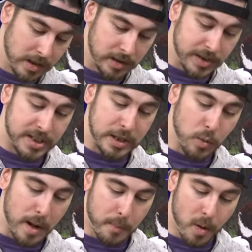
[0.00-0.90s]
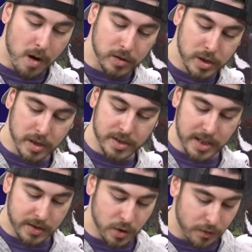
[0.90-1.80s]
Let's see what Paul Cook
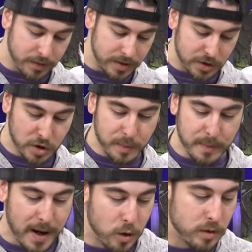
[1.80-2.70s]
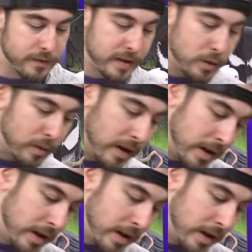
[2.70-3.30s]
sent over to Super Power Review